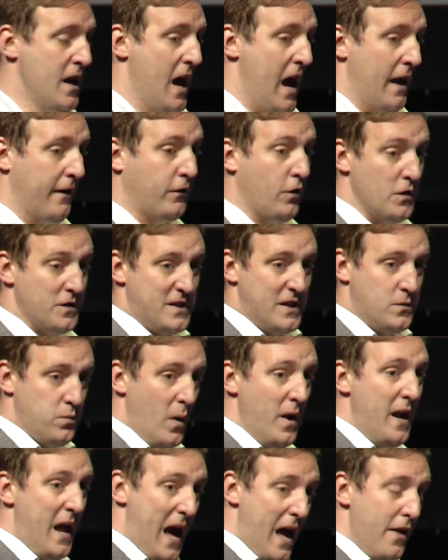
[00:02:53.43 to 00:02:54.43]
And of course, there's
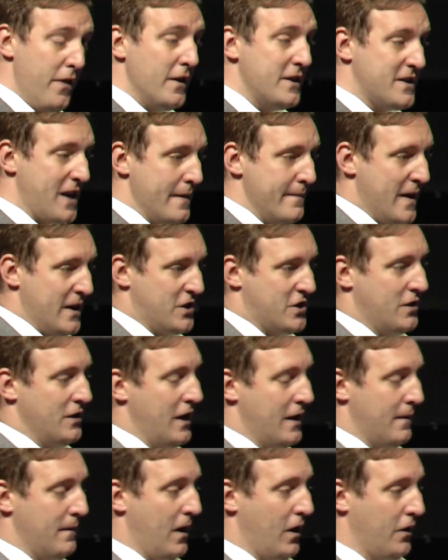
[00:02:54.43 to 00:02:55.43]
one other dimension
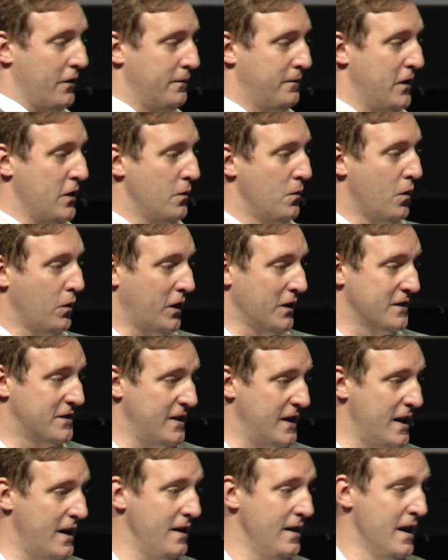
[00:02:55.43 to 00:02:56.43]
that a lot of you will
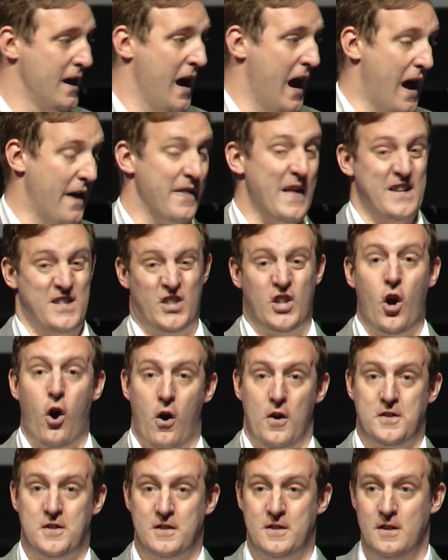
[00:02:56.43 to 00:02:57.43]
consider, and that's
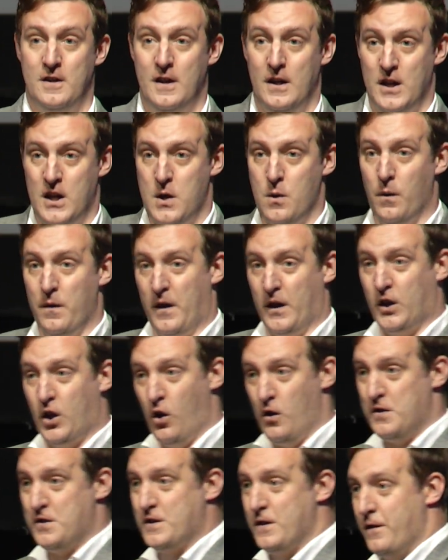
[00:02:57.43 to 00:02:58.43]
cost. You want the
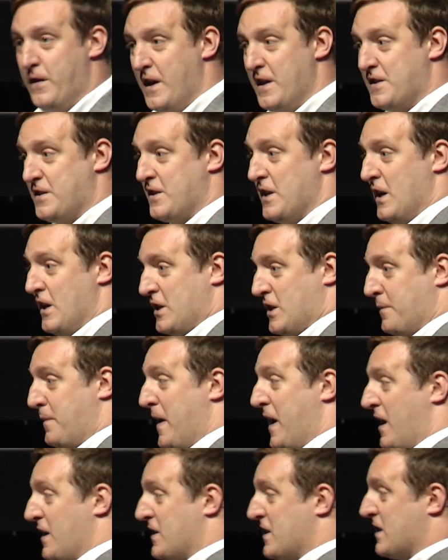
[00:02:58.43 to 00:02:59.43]
cost of this to
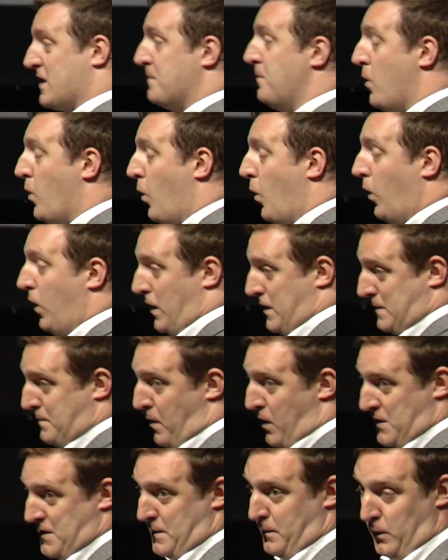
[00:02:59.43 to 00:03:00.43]
be as small as
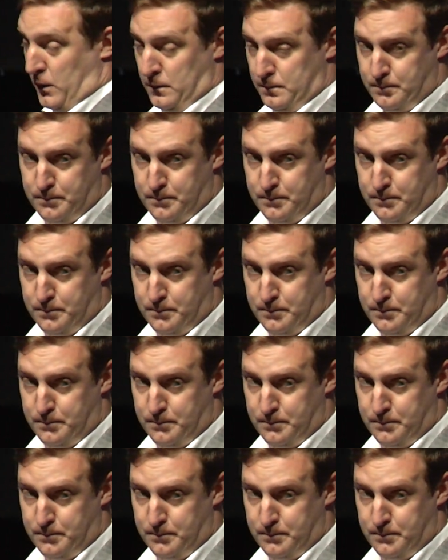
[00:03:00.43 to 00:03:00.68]
possible.